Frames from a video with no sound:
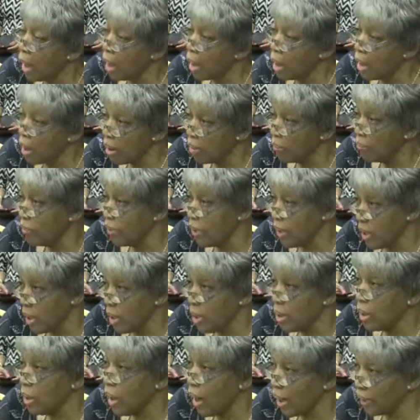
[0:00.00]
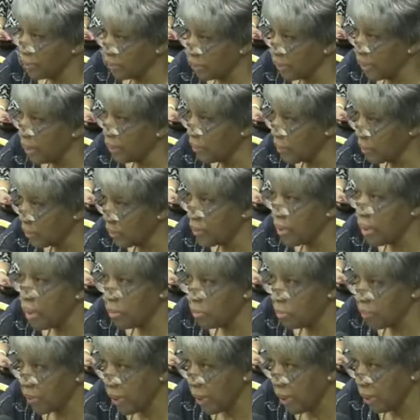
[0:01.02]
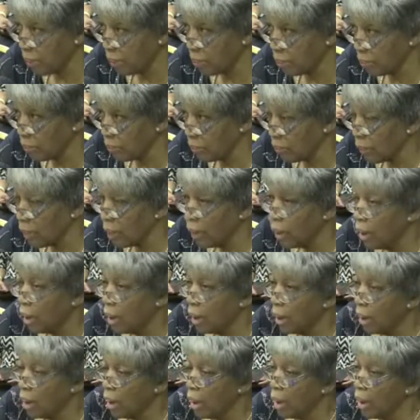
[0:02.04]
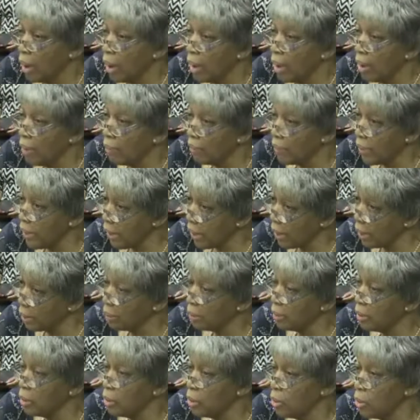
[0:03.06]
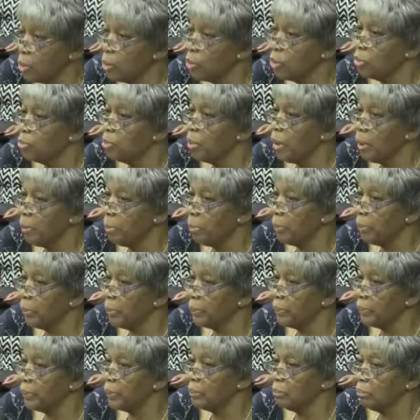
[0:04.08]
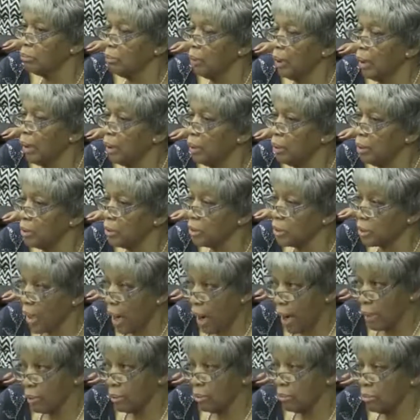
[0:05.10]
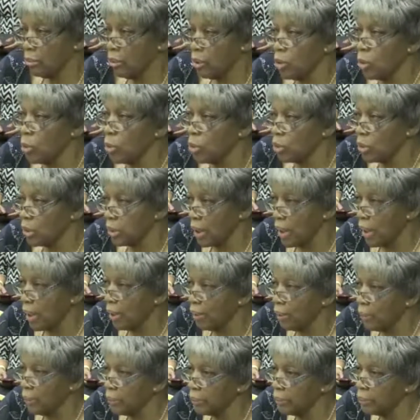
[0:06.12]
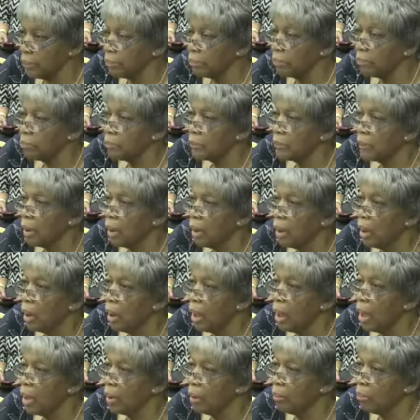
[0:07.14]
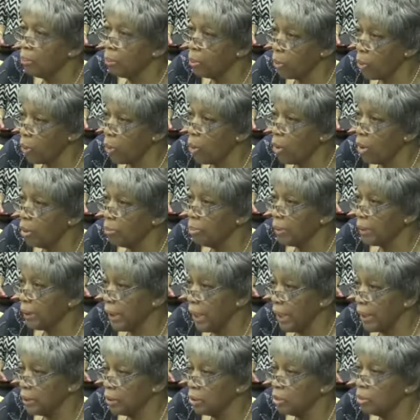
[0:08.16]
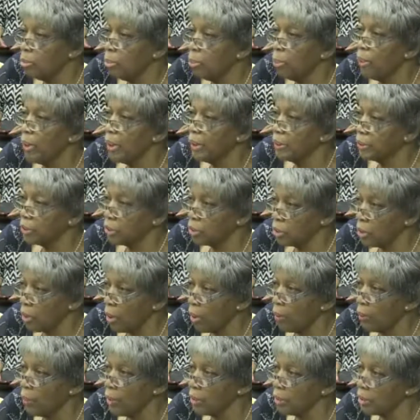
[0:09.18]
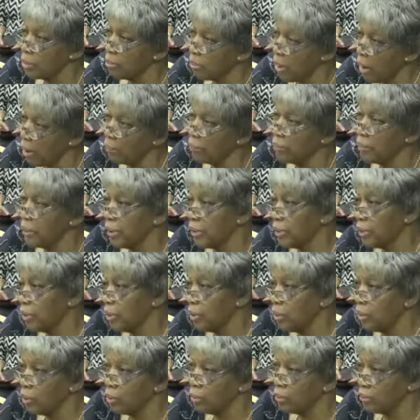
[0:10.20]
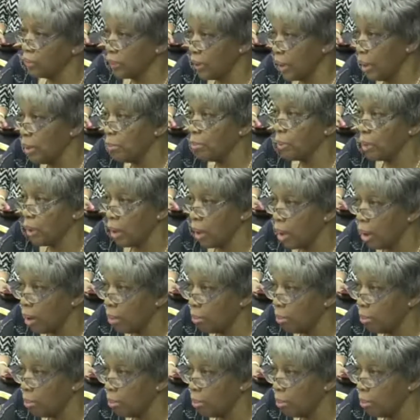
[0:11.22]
Every year I said the same thing. And then the newspapers and the Scott newsletters and abroad began to print stories about this little stamp club.